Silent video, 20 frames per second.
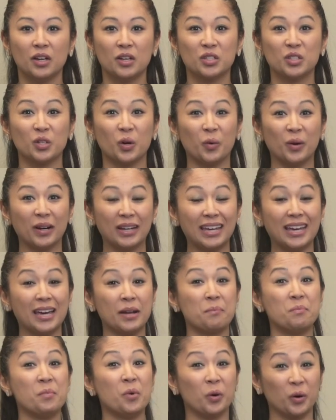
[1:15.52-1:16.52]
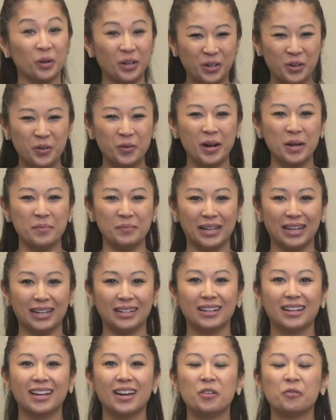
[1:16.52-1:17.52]
So again, more equipment.
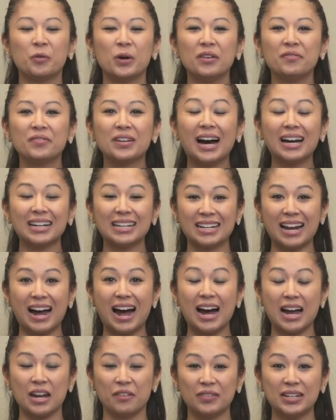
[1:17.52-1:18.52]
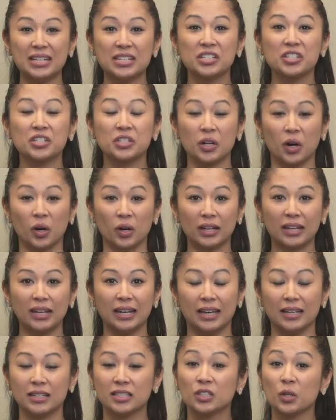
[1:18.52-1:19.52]
We've got an IV start
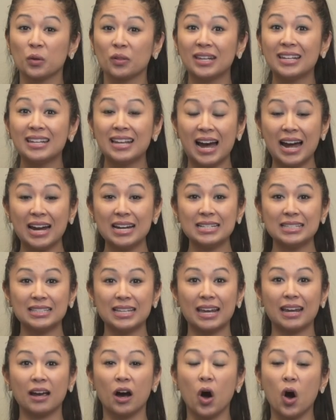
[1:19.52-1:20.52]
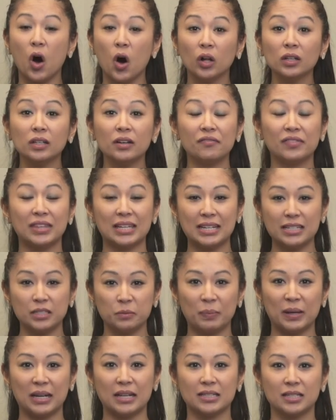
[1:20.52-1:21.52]
kit. So the nice thing, all of these
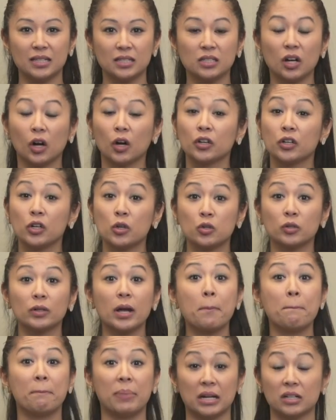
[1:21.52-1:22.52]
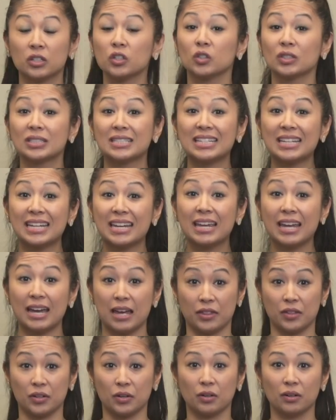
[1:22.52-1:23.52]
pieces are usually bundled
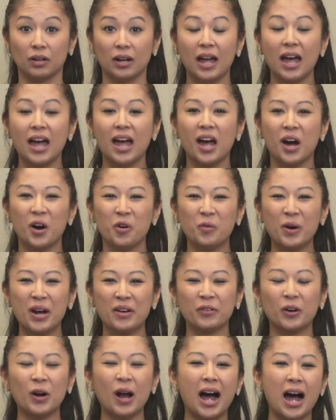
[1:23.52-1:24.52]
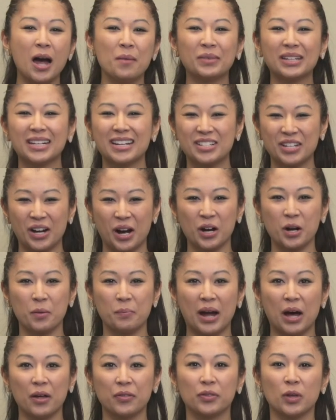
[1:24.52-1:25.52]
together. However, I'm gonna talk
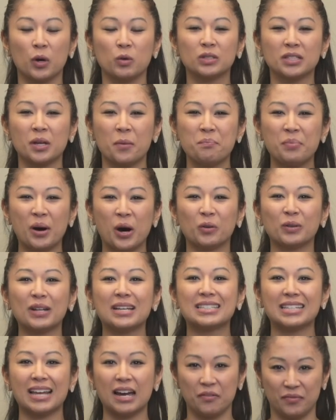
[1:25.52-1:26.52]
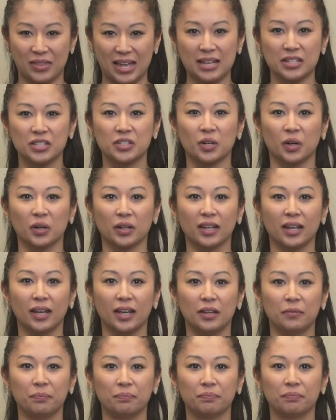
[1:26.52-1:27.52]
about those components of that start
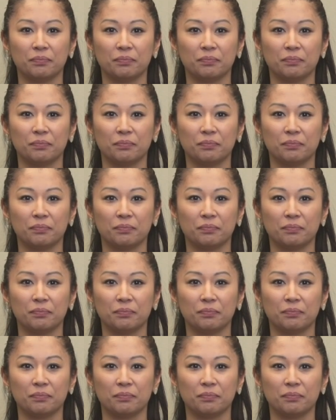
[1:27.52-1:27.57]
kit.